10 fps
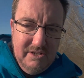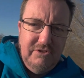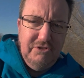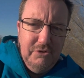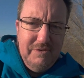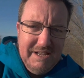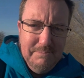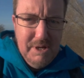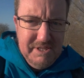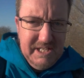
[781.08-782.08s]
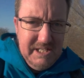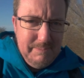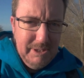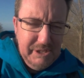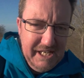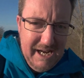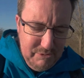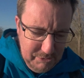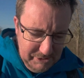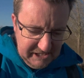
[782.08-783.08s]
just sort of had Mother poking out
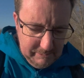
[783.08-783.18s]
between a